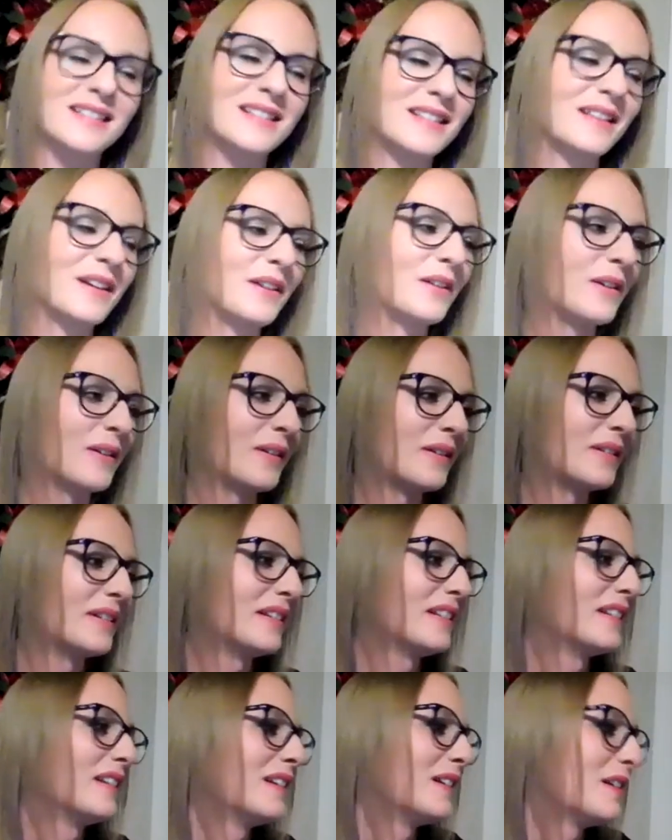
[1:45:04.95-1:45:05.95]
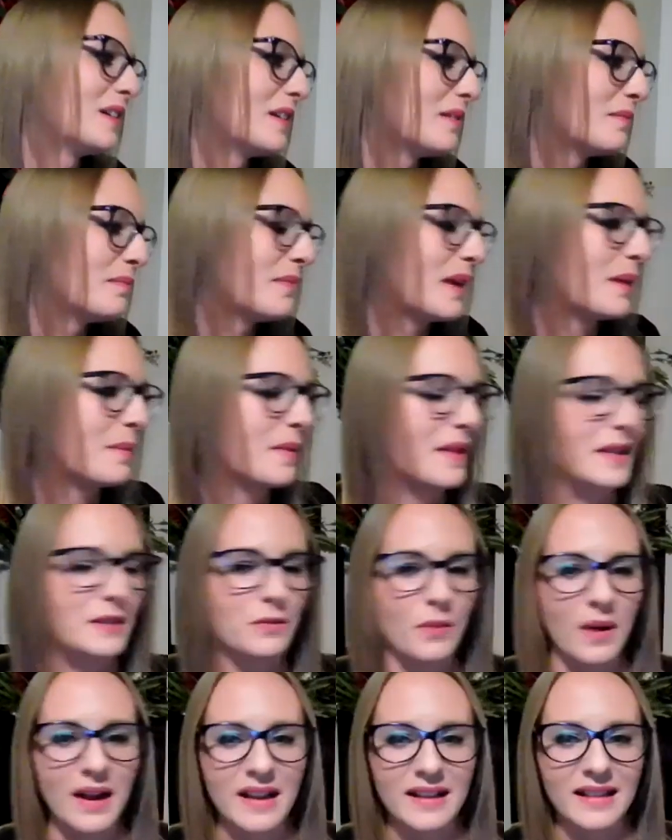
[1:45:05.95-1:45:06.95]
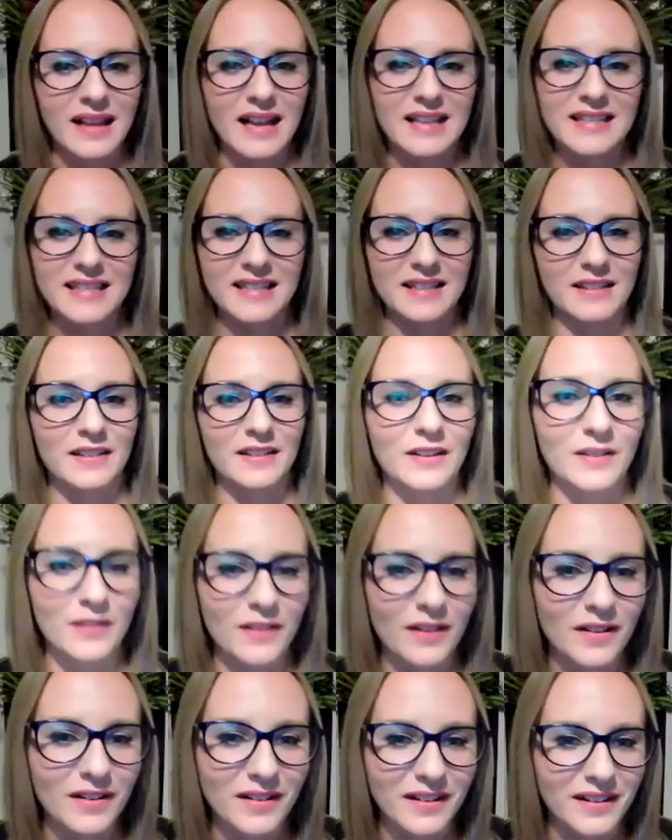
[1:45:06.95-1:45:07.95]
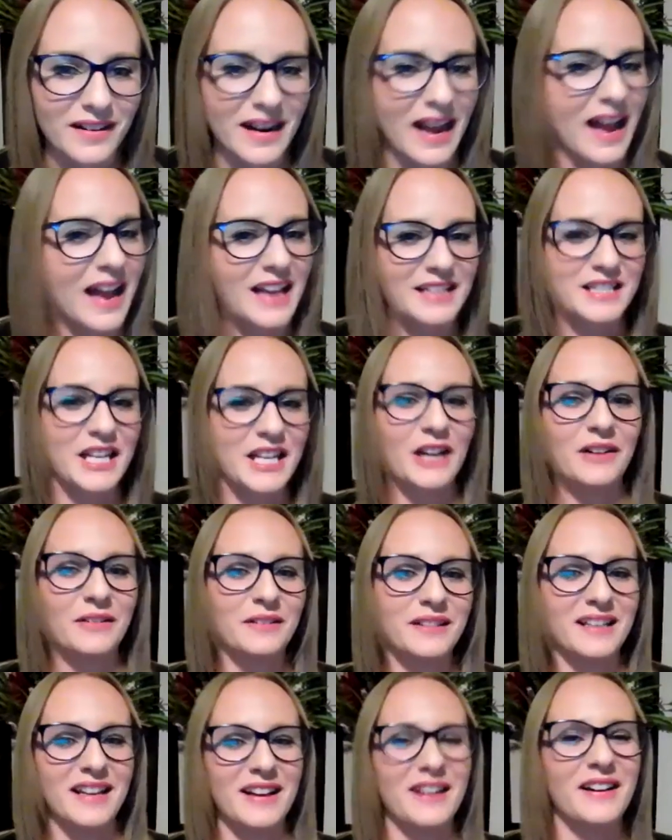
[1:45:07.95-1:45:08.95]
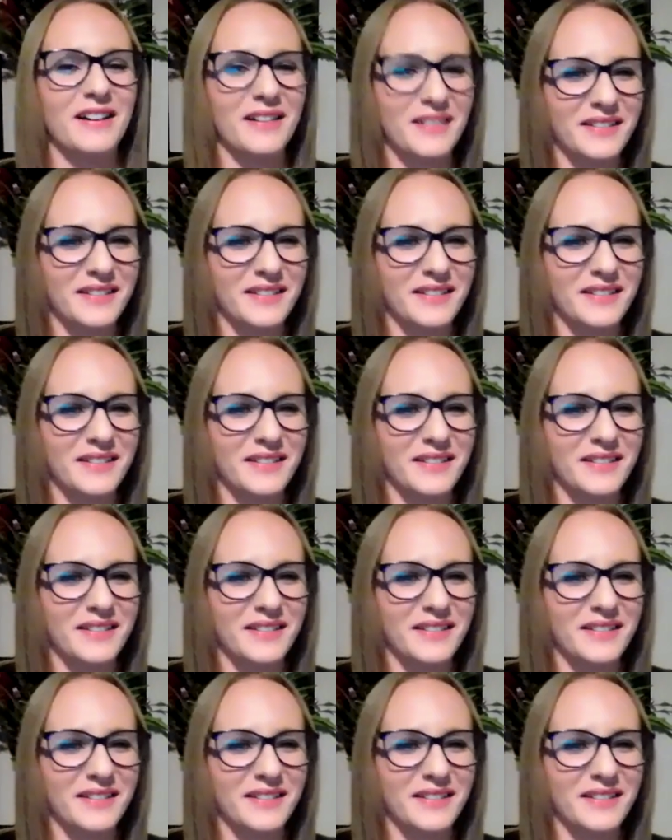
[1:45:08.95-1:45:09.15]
So maybe that's why it lasted a little longer. I don't know.